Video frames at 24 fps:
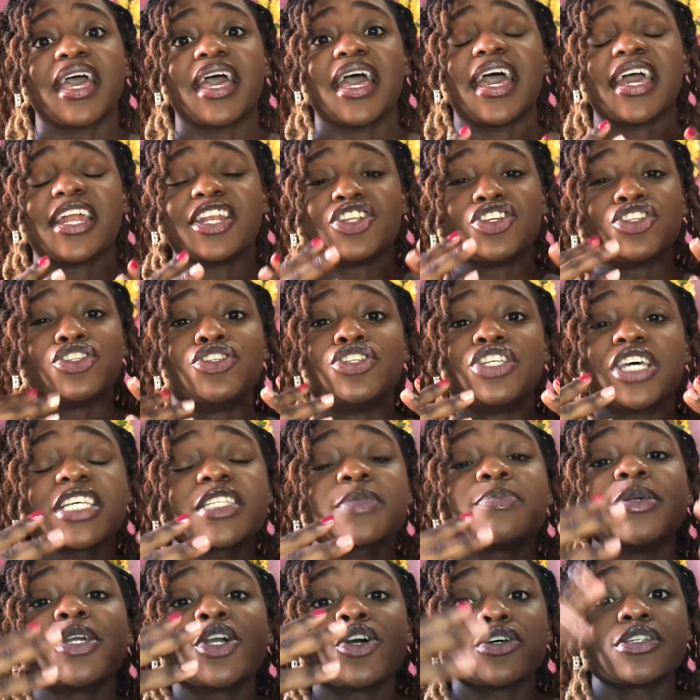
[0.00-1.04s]
And just
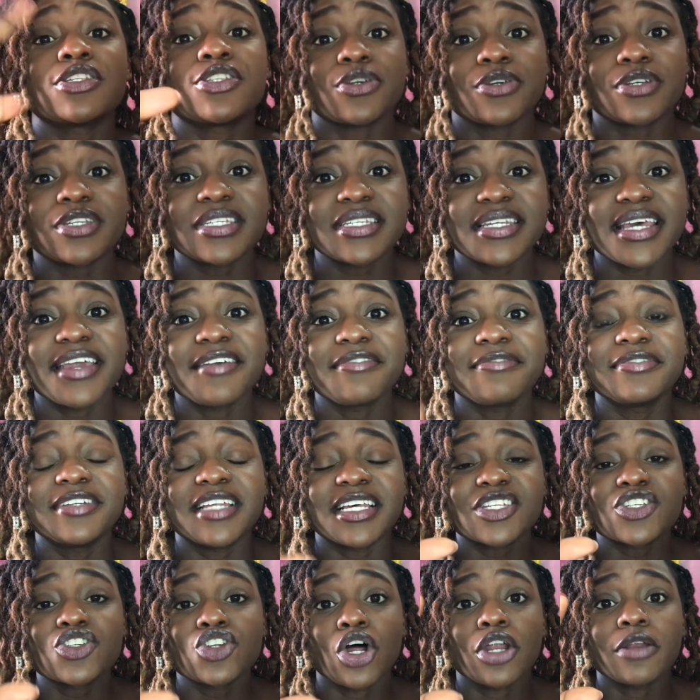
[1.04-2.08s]
because you're safe
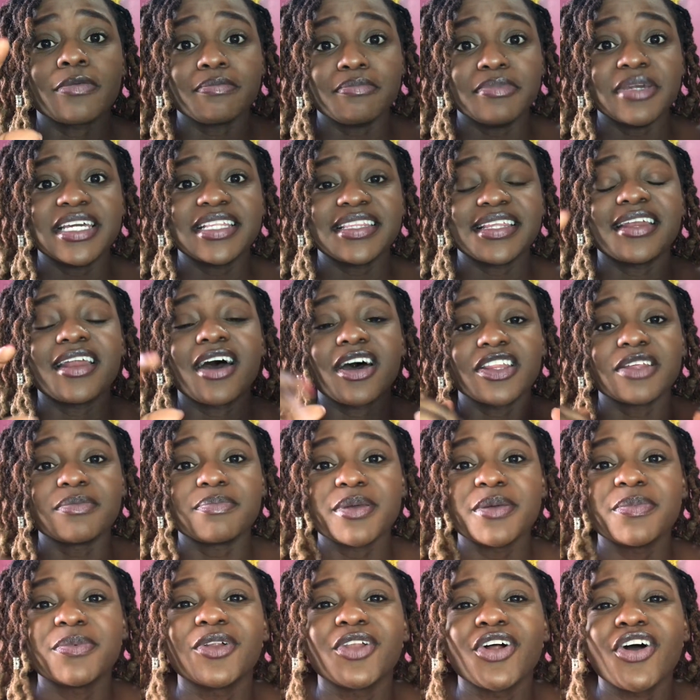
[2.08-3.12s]
does not mean that other
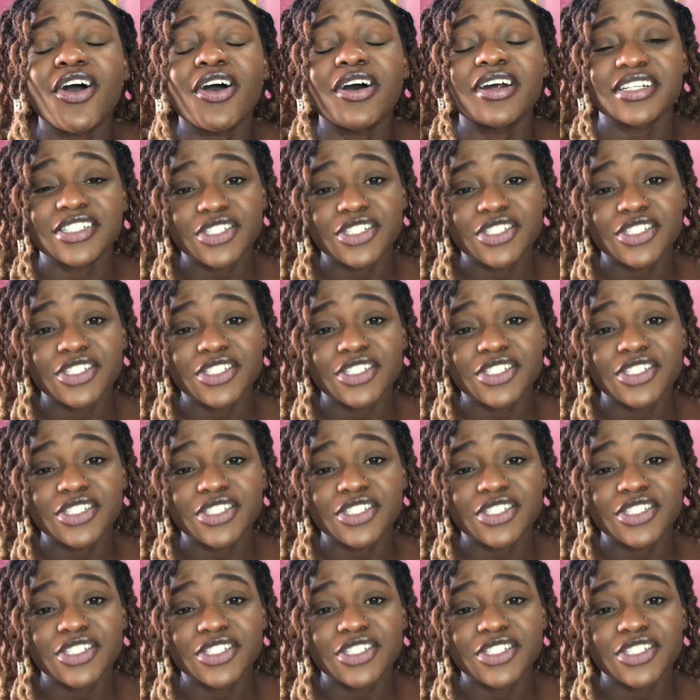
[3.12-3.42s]
people are.